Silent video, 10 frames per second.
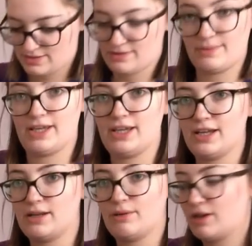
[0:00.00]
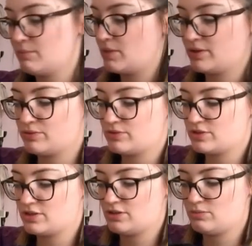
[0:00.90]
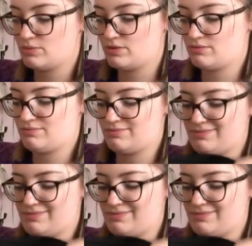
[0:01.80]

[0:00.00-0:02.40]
to me anyway, might not to you, but